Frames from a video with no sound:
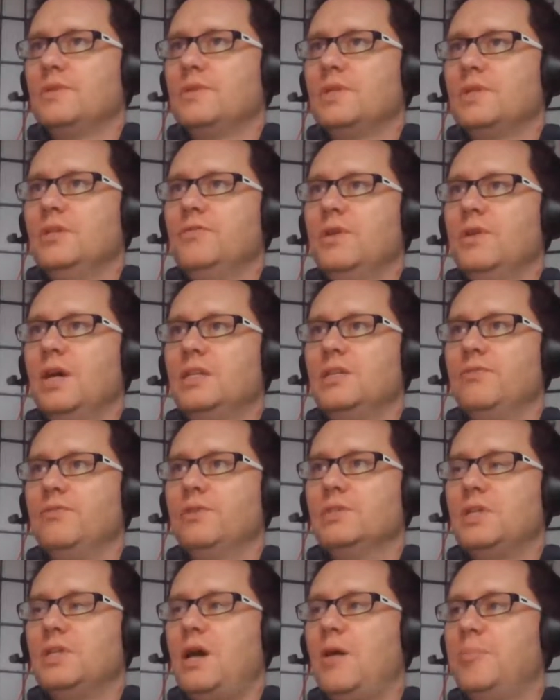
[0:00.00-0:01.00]
You've got
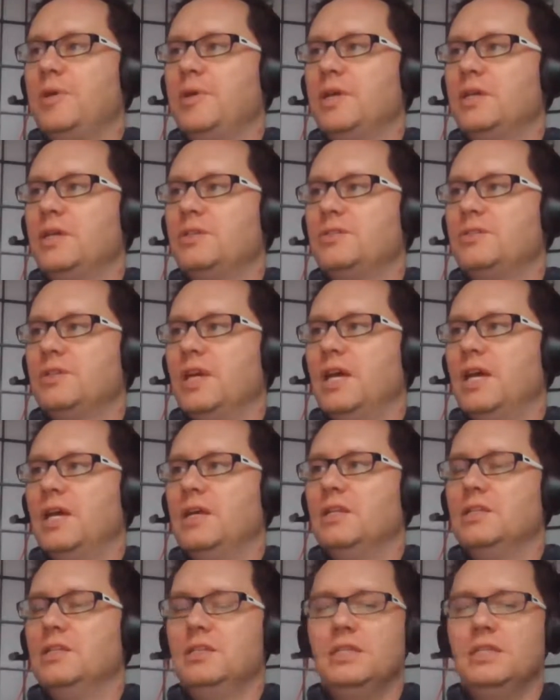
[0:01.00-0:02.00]
different topics,
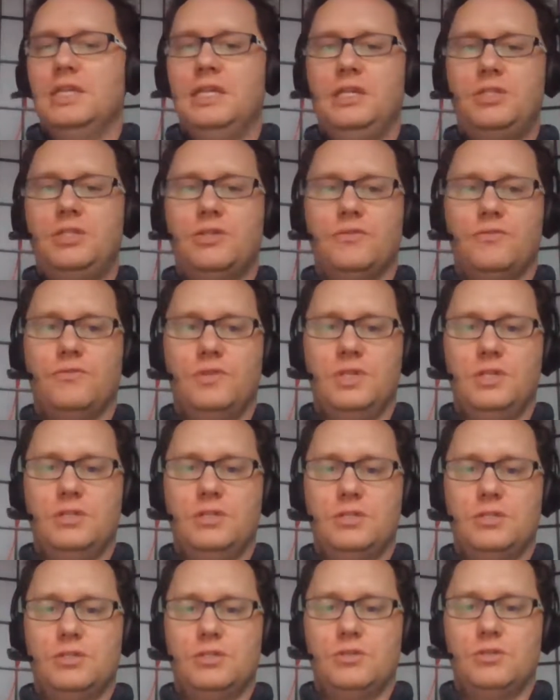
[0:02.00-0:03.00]
and each of
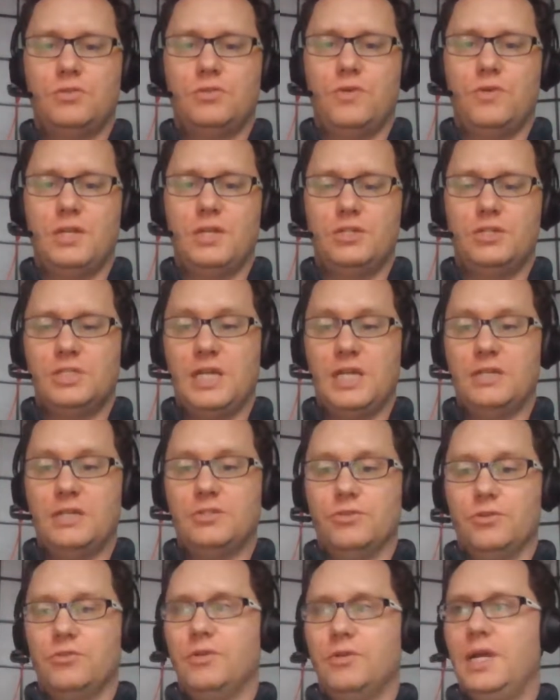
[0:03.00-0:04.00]
these questions as
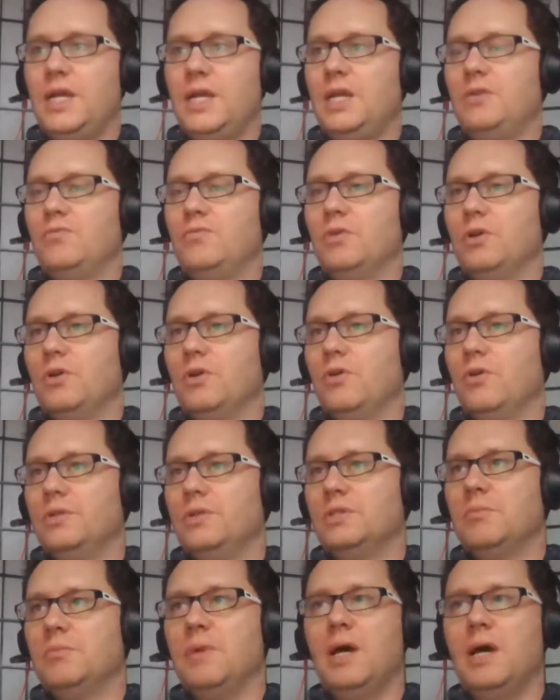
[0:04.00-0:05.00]
they're created will go
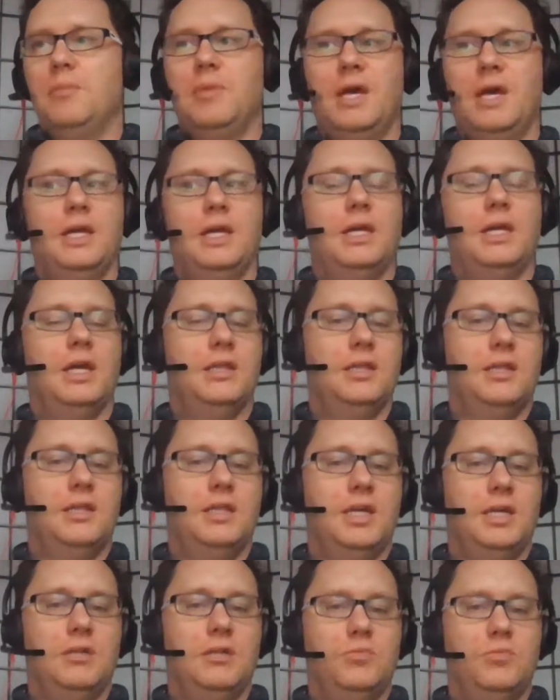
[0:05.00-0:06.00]
into my bank, and then
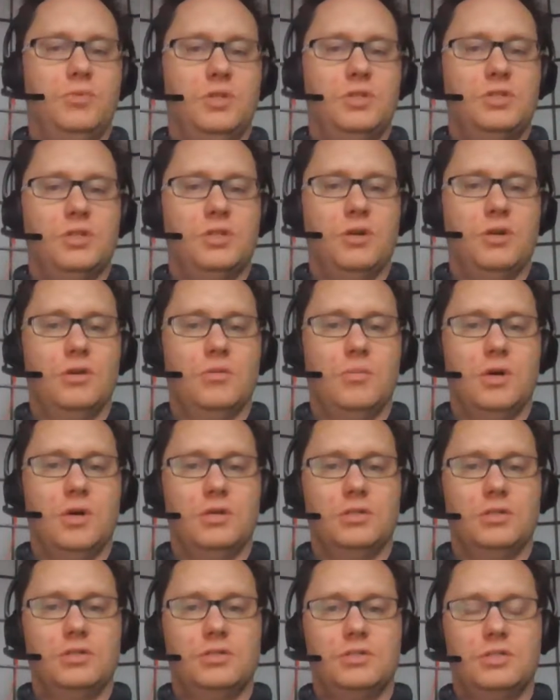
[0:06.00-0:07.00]
they can be shared
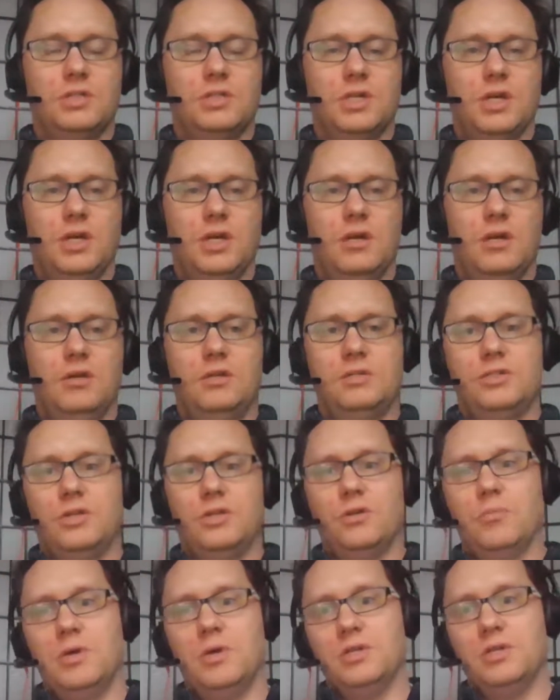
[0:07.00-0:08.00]
amongst a
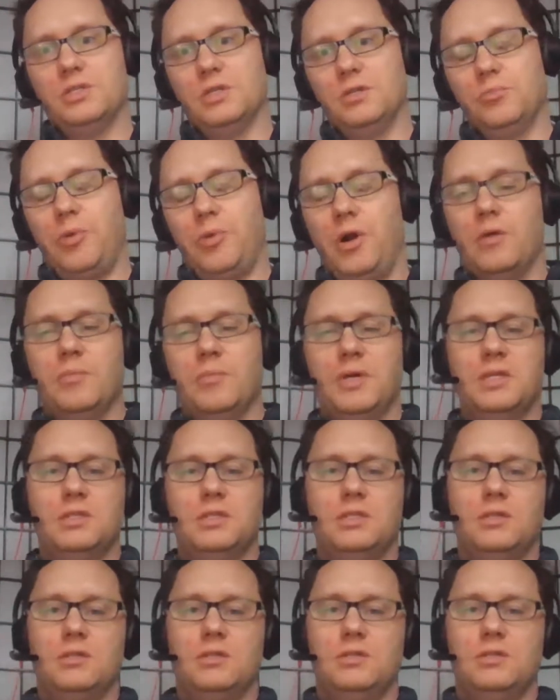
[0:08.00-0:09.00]

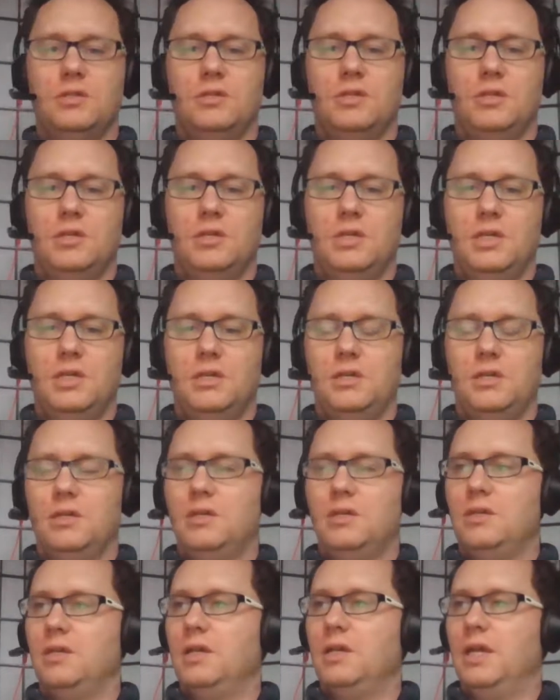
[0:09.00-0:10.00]
department
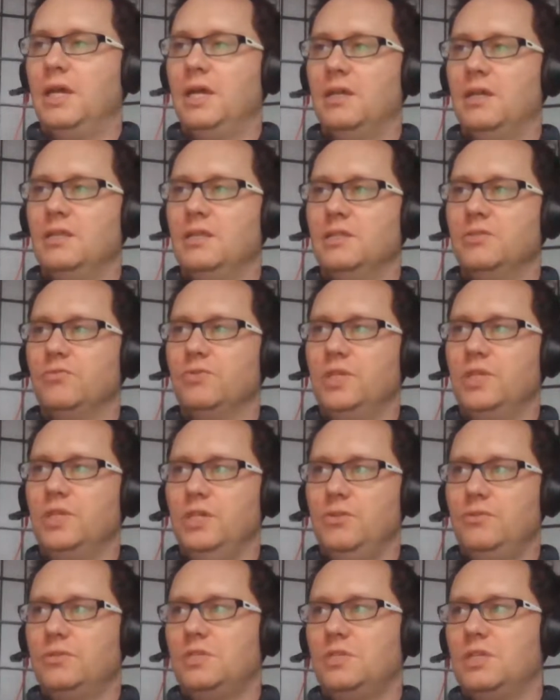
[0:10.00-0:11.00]
and
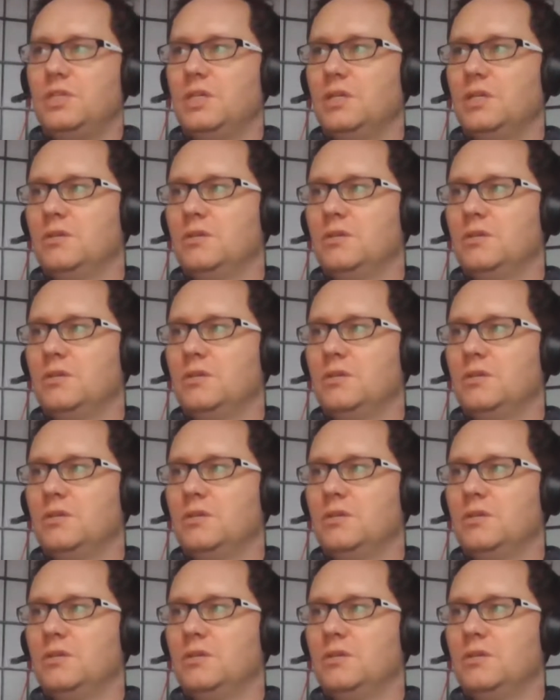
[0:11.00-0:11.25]
reused.